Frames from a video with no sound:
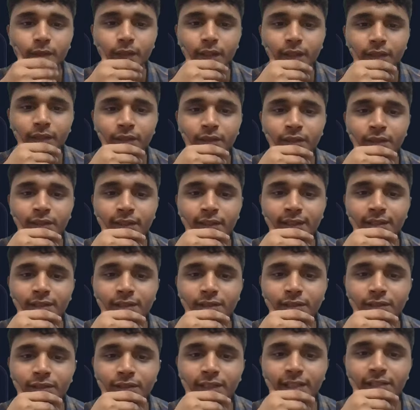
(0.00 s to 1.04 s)
in this
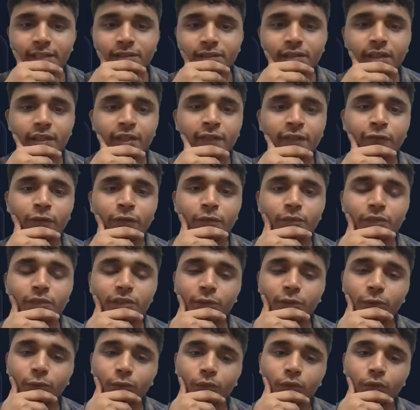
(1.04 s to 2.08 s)
case, j is starting from
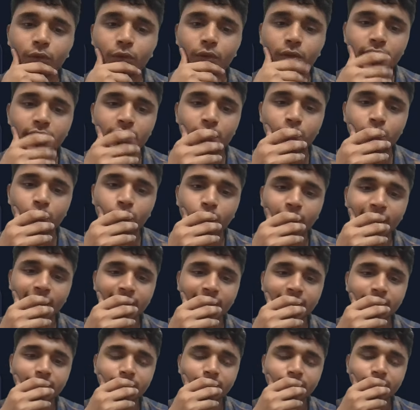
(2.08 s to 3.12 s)
zero. Why?